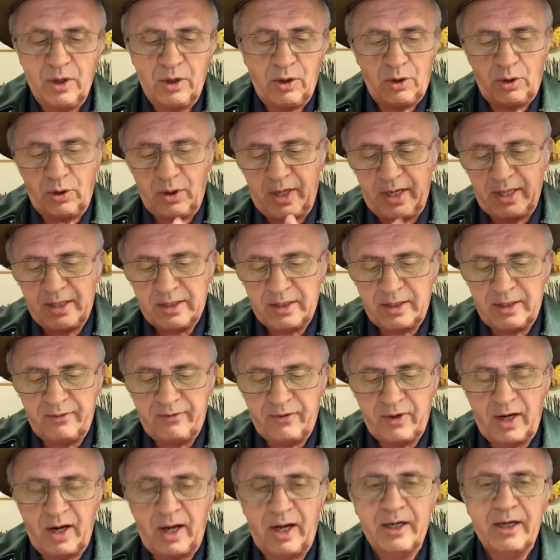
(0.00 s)
or lesson, if
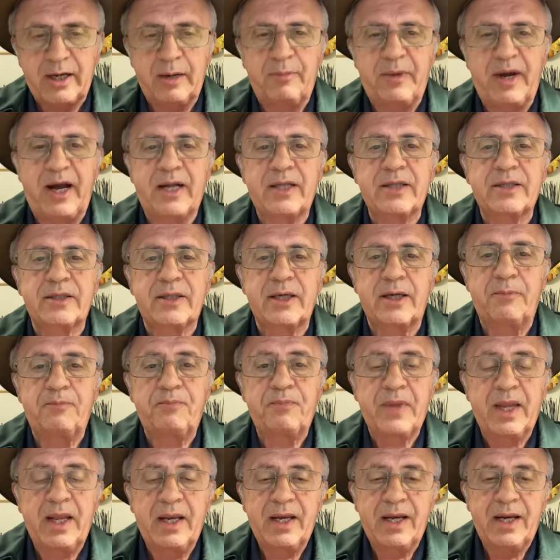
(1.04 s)
you like, about uh,
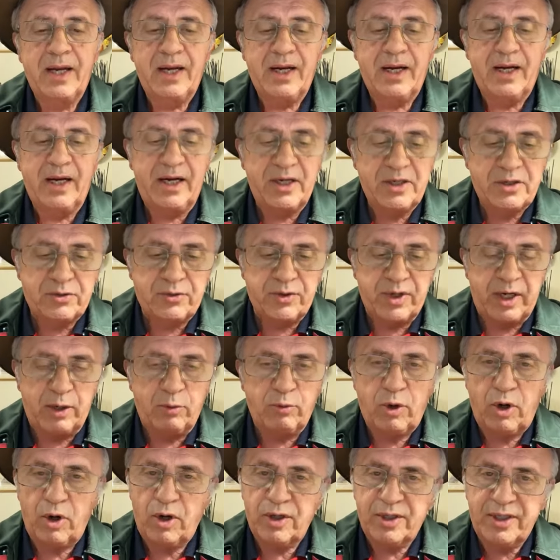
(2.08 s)
history,
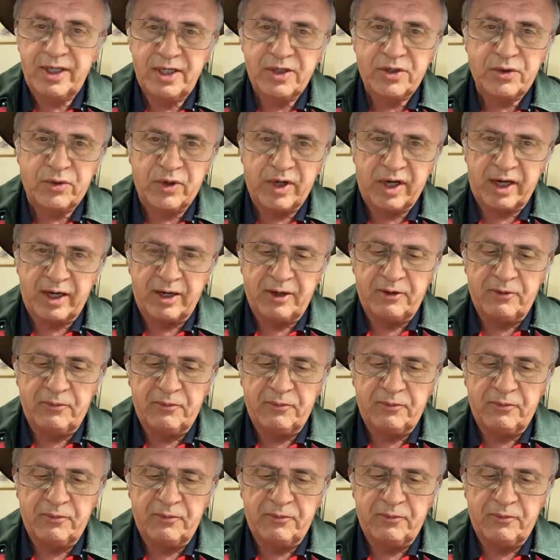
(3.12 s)
world history.